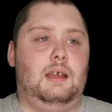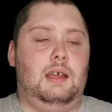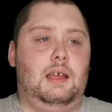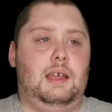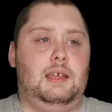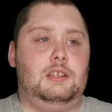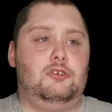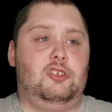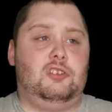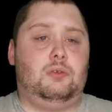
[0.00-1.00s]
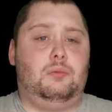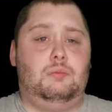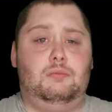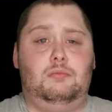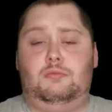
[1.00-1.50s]
And just
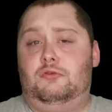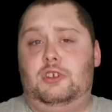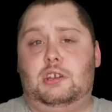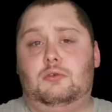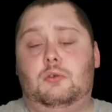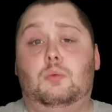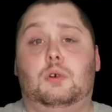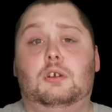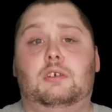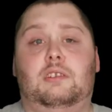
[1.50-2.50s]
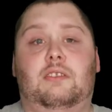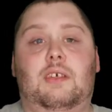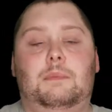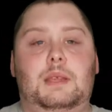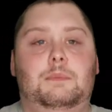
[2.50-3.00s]
general words
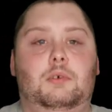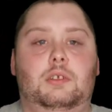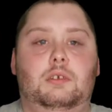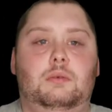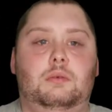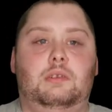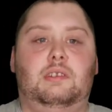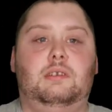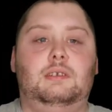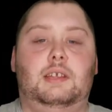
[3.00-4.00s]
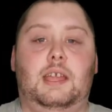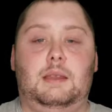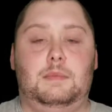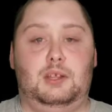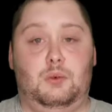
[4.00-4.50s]
that people use can
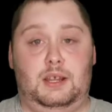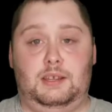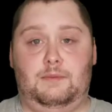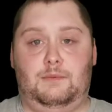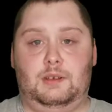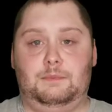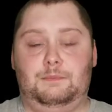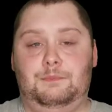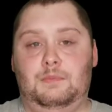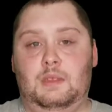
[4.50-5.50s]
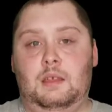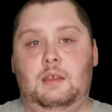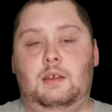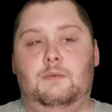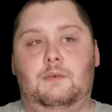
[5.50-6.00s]
be quite different.
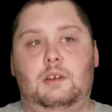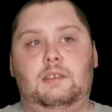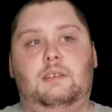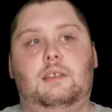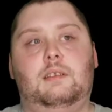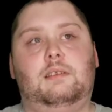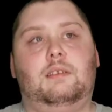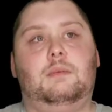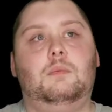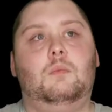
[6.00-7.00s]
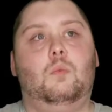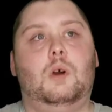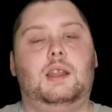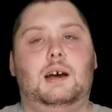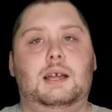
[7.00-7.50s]
For instance,
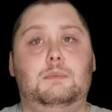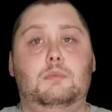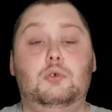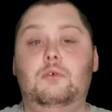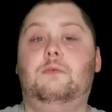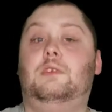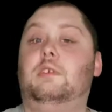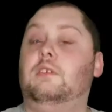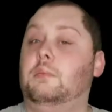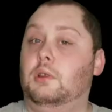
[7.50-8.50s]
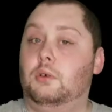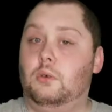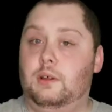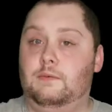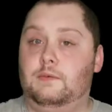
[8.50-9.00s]
when I moved to
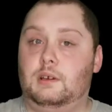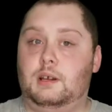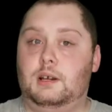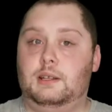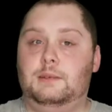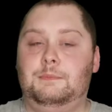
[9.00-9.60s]
Blagoevgrad,